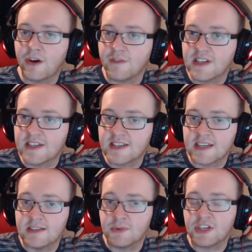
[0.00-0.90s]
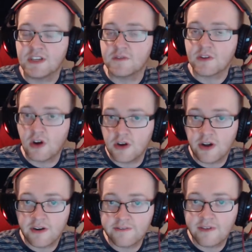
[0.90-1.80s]
of his sister, which he's forgotten
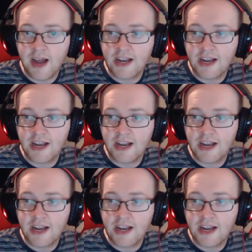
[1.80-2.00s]
of,